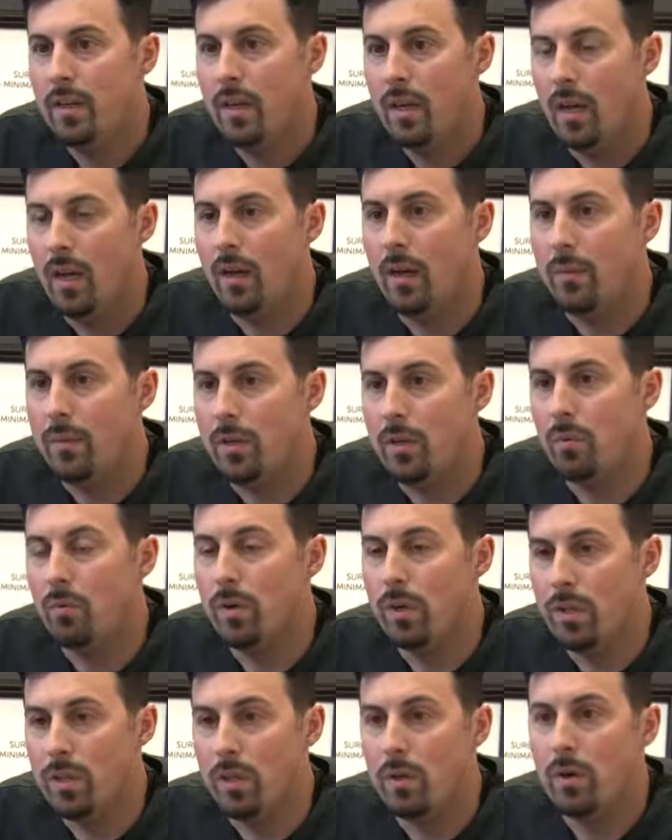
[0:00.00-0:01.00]
I mean, you're
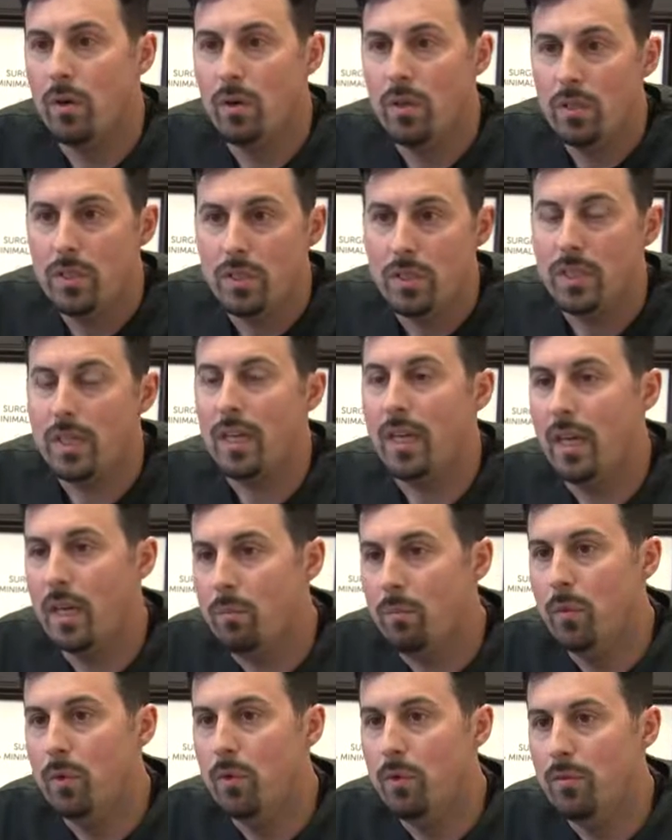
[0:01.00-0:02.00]
really hurt, you can't
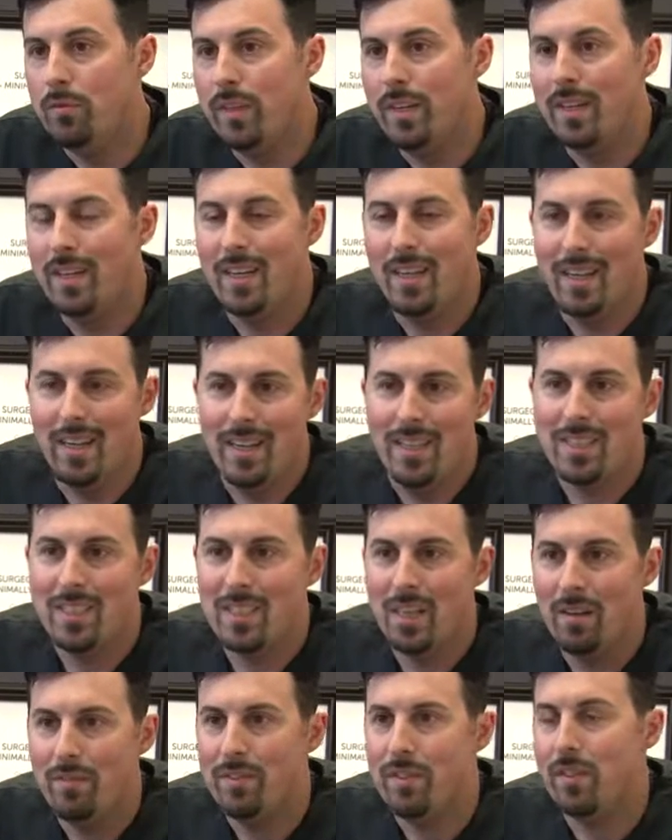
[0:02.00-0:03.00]
move, and it's
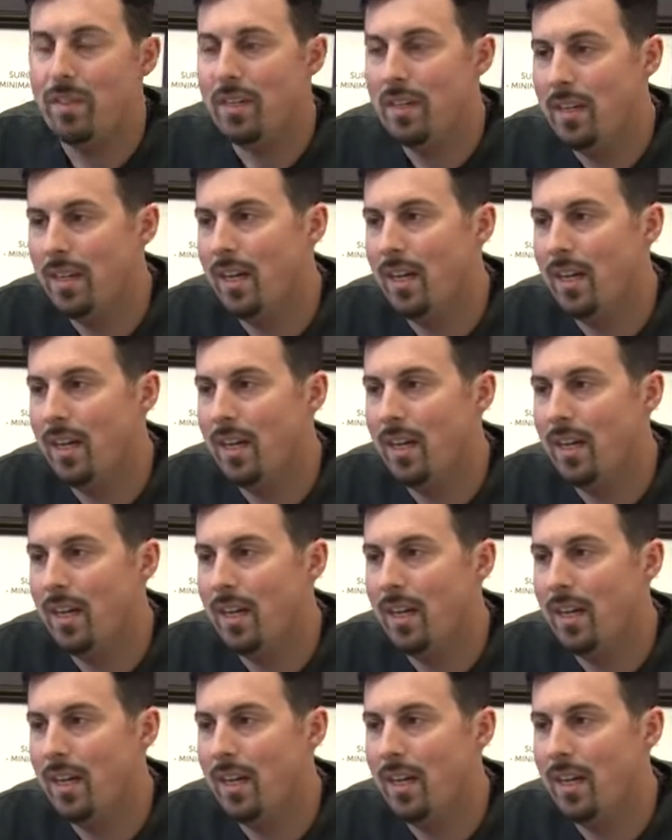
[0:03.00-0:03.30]
tough to,